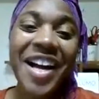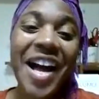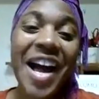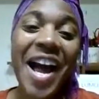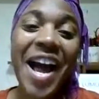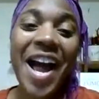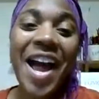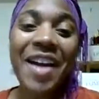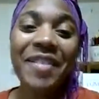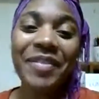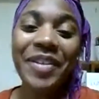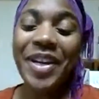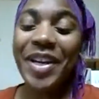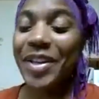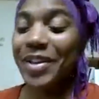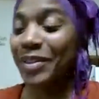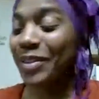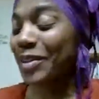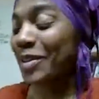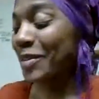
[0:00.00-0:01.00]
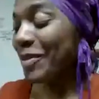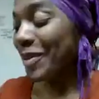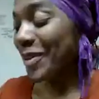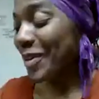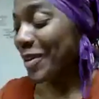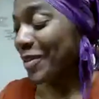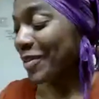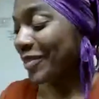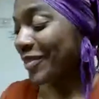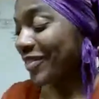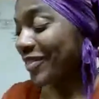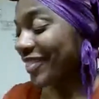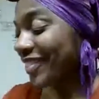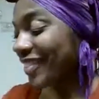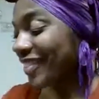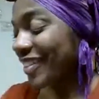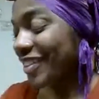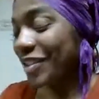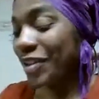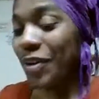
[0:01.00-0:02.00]
I have a heater going on.
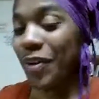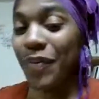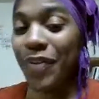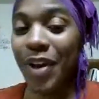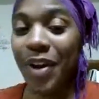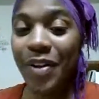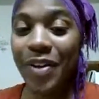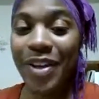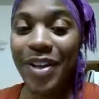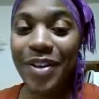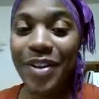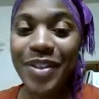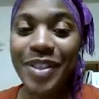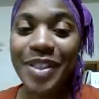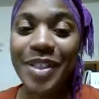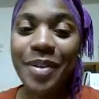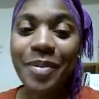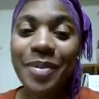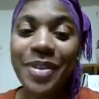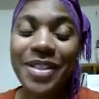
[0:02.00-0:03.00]
So if y'all hear something,